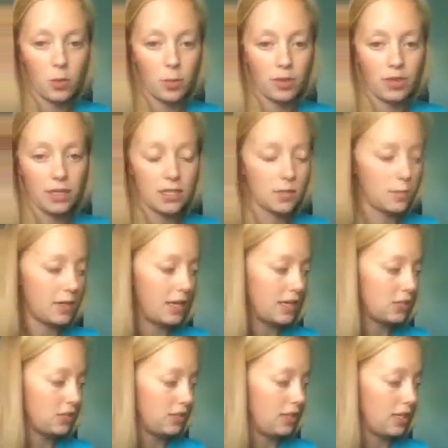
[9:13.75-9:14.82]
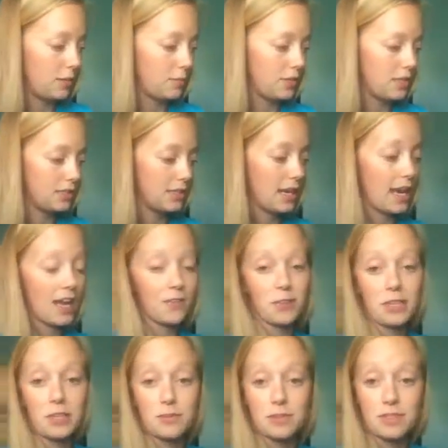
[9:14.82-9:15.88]
but I actually am because I haven't even
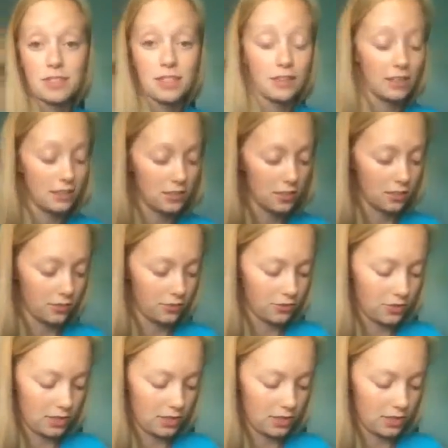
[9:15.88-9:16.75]
seen these colors yet.